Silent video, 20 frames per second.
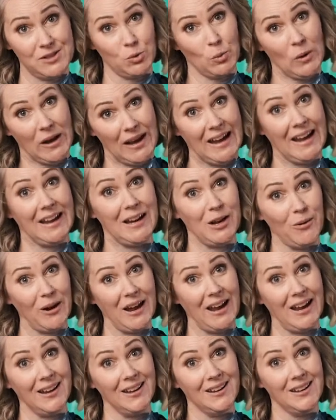away anyway.
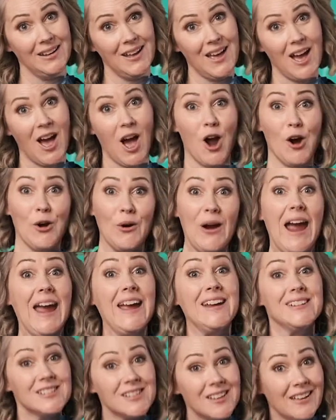All
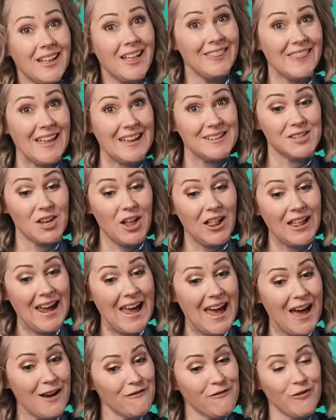right, that's all I
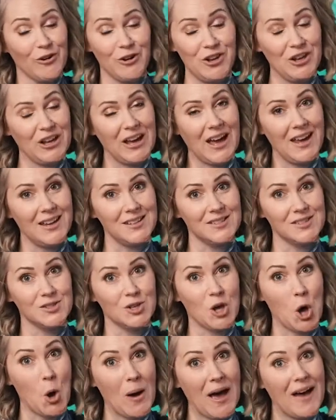have for you guys.
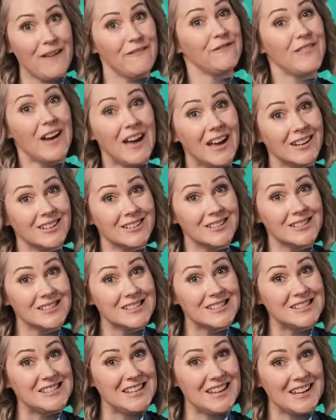Go have fun.
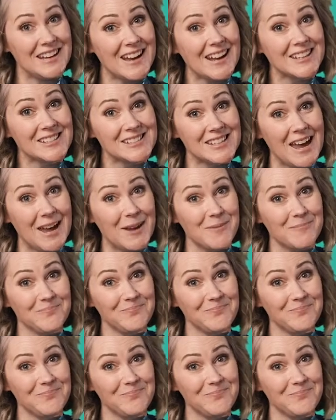See you next time.